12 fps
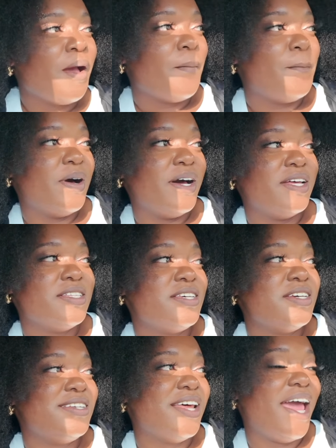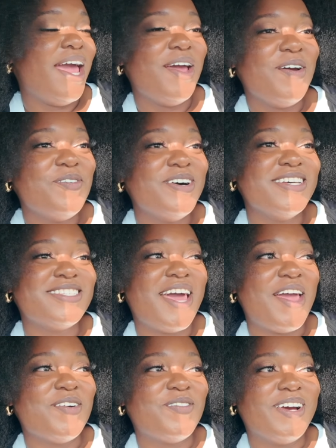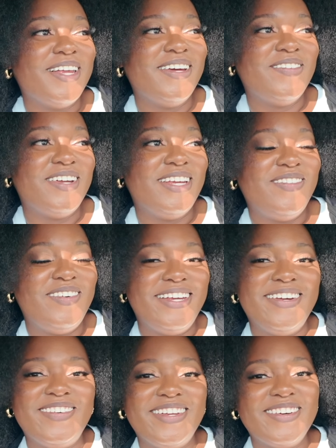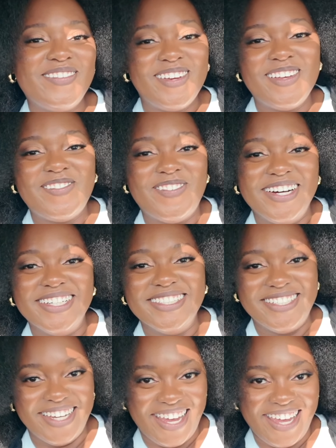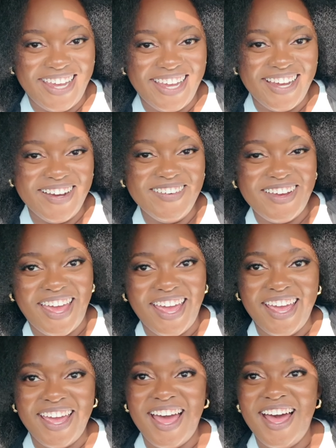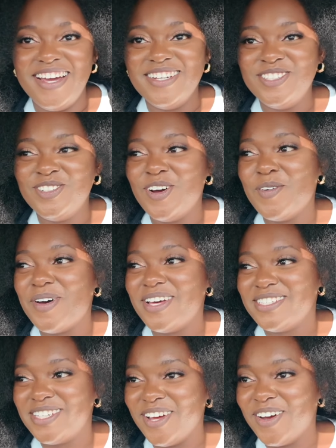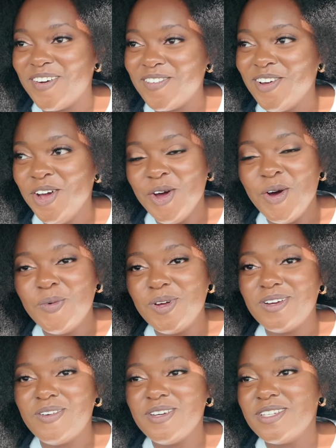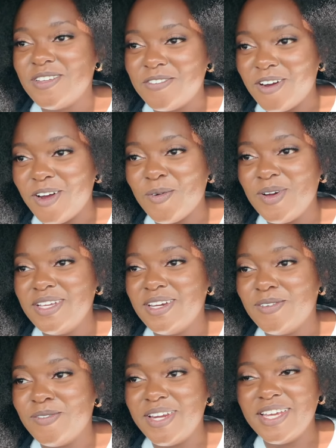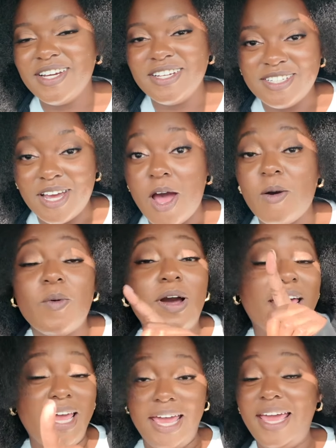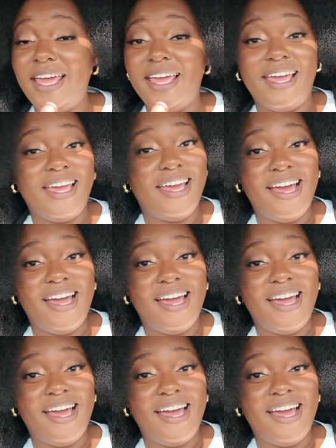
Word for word: but today was a really fun day. Okay, I enjoyed myself with Christopher. We did a really good job. Well, he